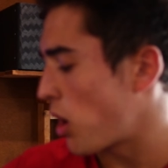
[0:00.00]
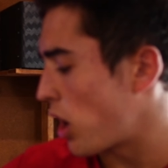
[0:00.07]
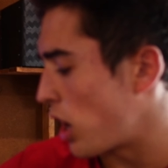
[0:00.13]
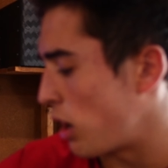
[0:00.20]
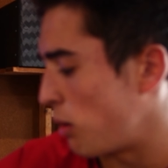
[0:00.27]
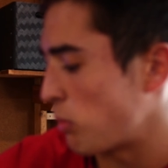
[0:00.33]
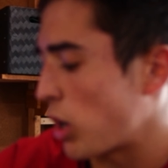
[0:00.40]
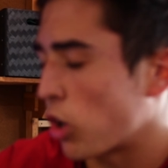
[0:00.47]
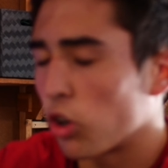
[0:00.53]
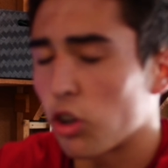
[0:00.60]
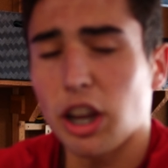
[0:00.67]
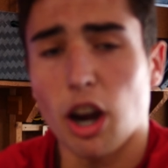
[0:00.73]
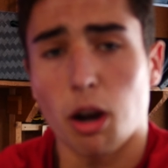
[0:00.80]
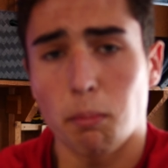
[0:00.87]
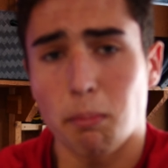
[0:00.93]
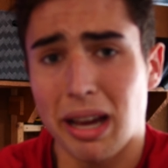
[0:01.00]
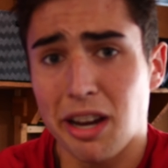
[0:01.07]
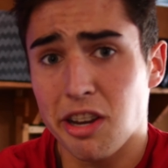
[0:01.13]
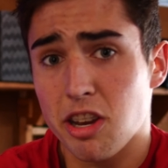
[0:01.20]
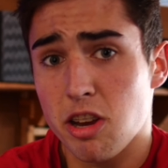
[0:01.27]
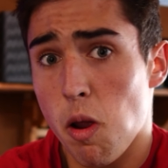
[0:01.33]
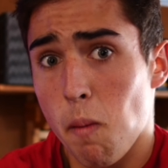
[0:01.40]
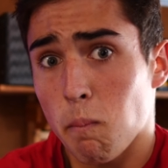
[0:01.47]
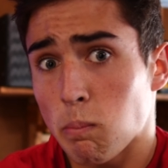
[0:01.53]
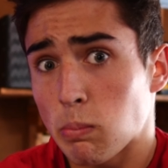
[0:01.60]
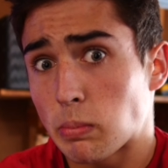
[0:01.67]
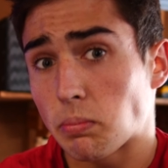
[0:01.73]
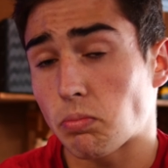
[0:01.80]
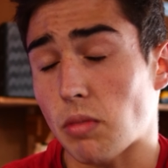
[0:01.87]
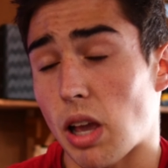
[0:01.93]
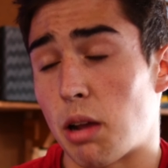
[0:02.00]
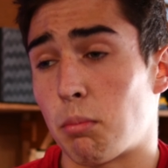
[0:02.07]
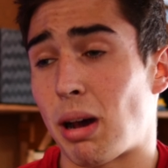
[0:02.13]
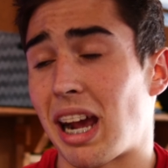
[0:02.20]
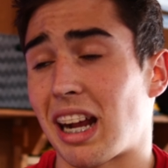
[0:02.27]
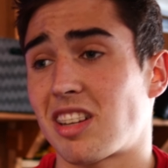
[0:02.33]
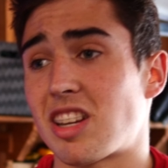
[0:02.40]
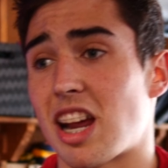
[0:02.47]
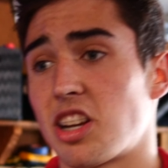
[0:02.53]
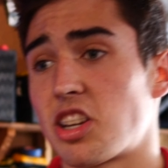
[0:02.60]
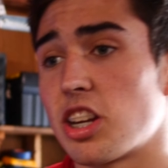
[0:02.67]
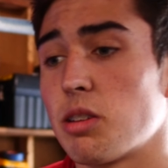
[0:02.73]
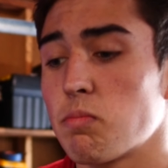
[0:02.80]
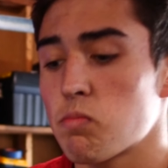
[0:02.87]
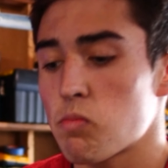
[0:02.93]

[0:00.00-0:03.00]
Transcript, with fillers: um, early arm bend and my extension.